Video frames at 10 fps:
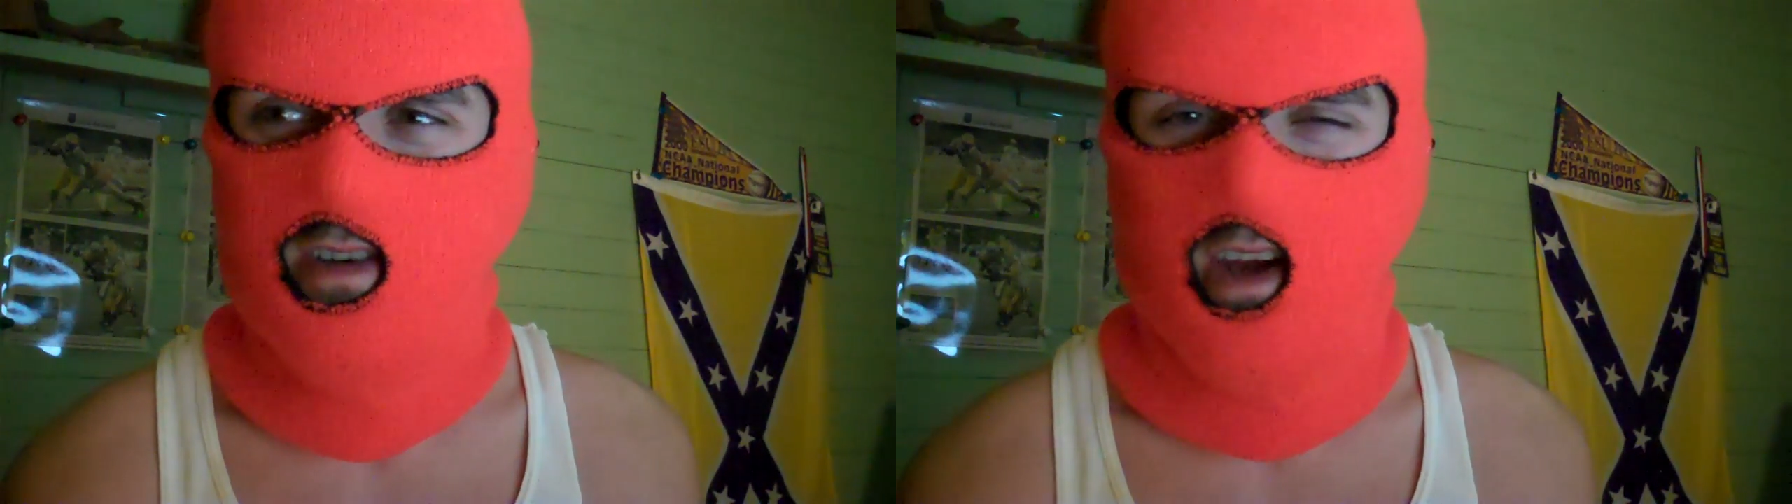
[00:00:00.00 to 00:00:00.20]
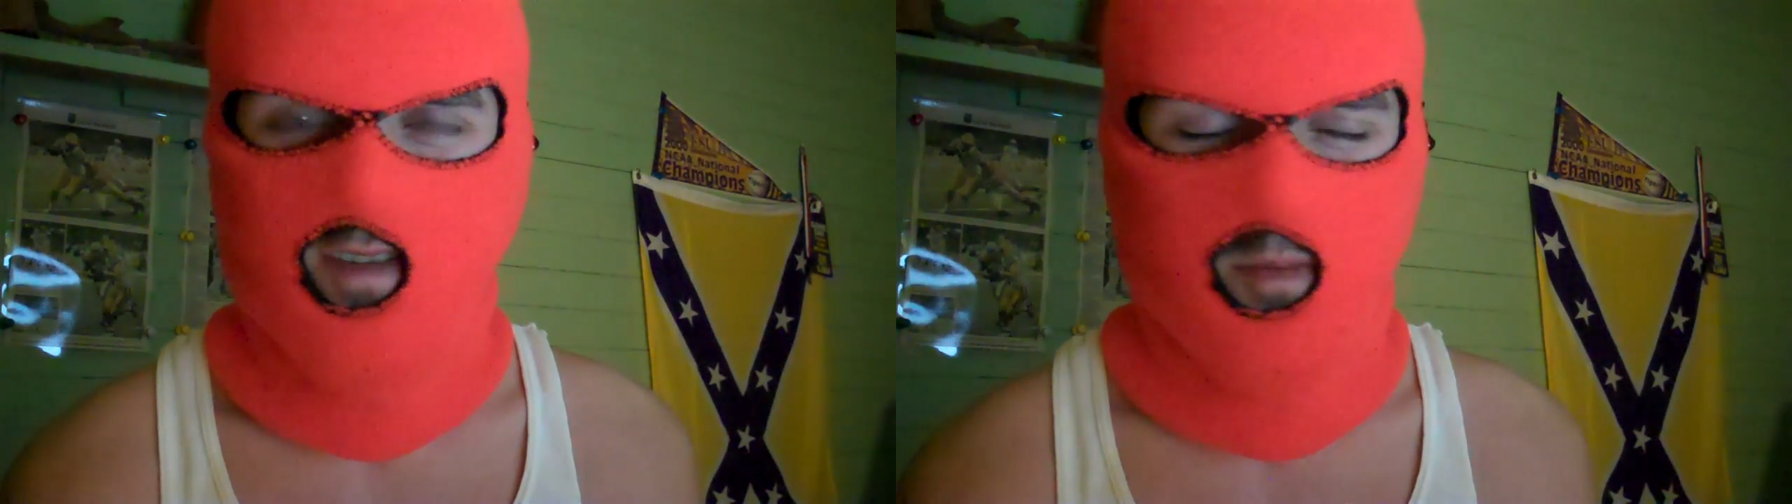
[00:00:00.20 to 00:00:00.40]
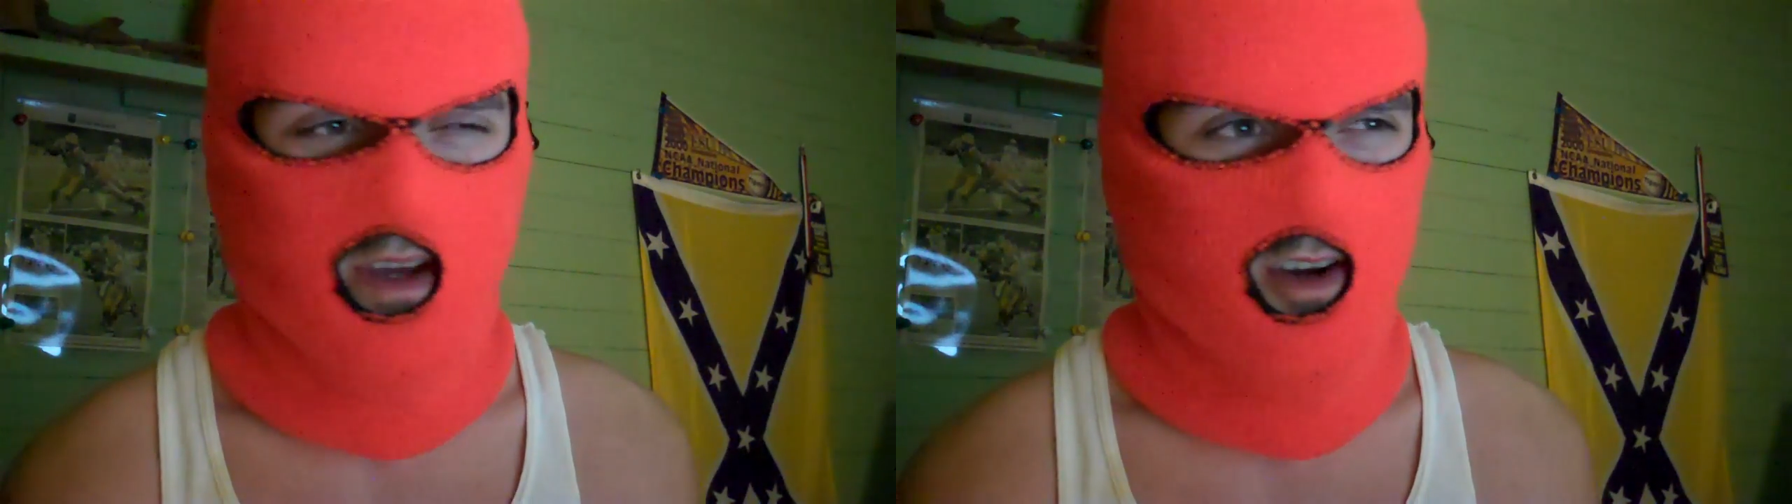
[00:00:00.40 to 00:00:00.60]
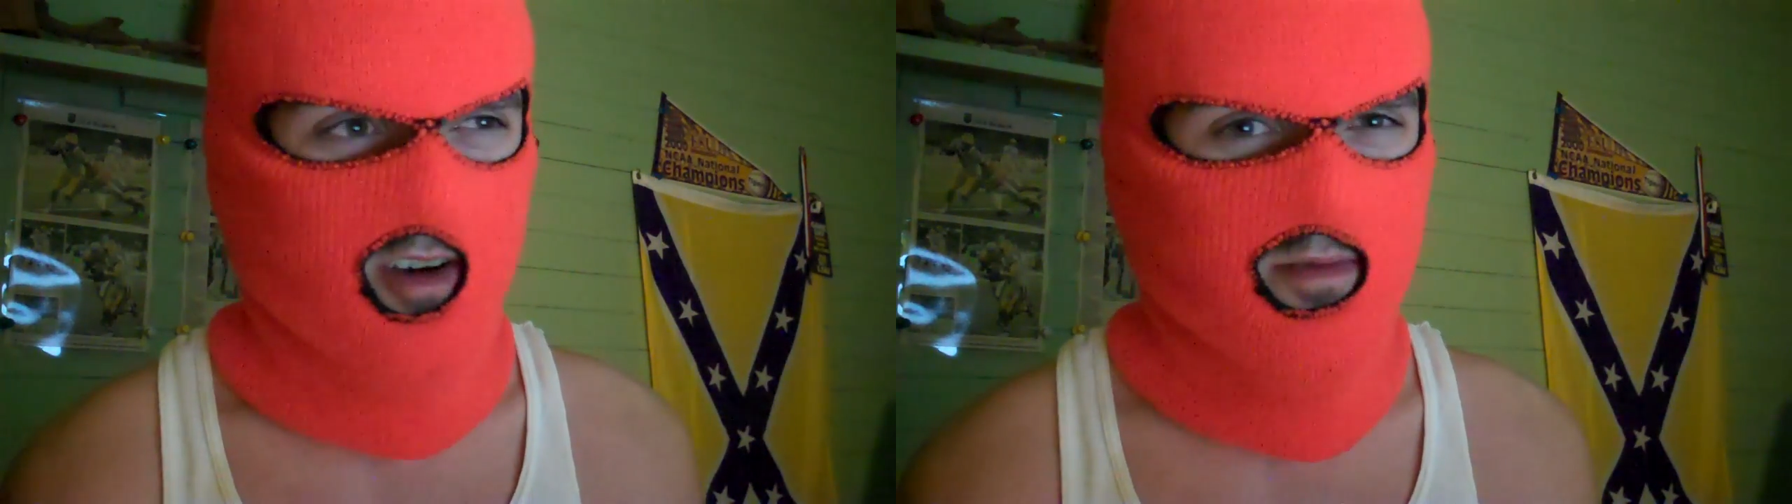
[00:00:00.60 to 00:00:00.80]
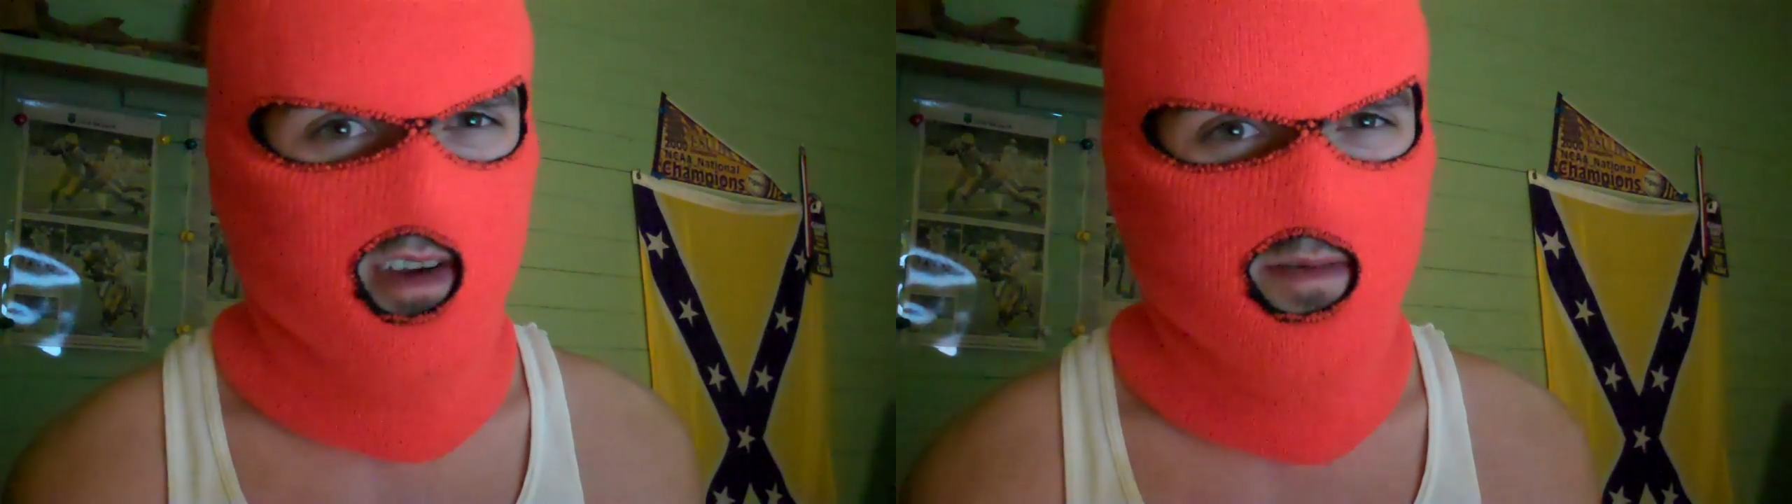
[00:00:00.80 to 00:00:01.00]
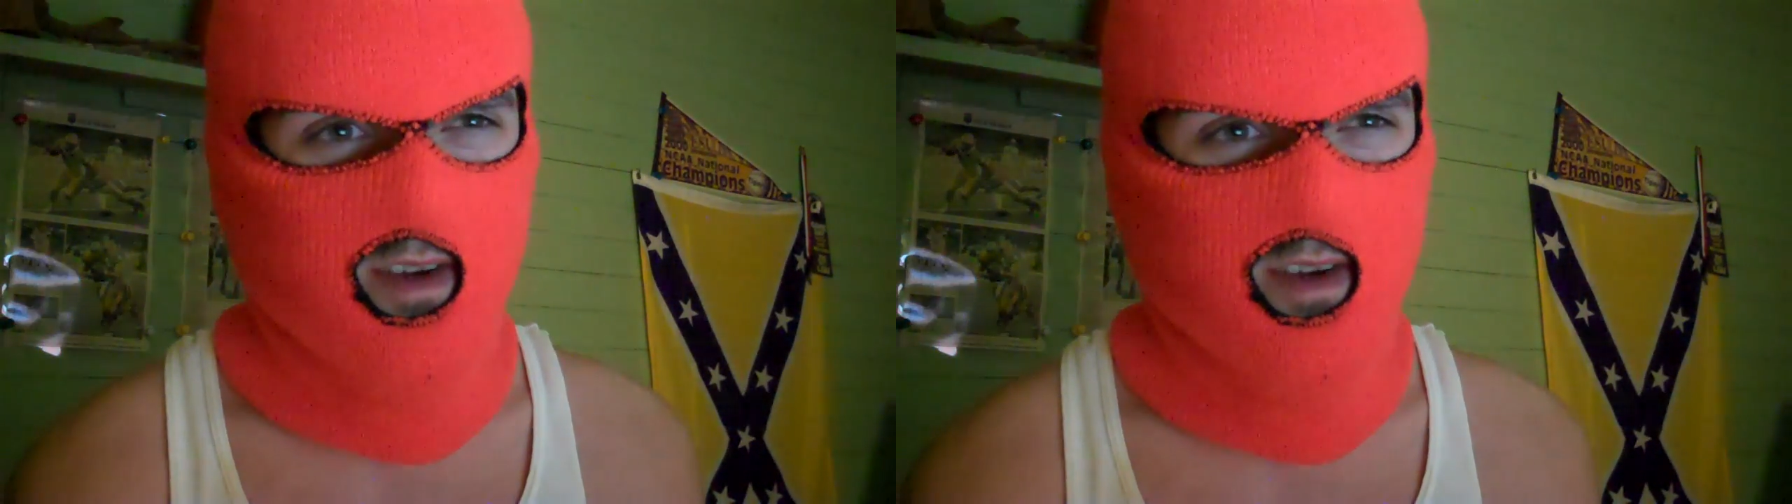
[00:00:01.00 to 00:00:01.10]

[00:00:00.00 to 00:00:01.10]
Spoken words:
and have to make update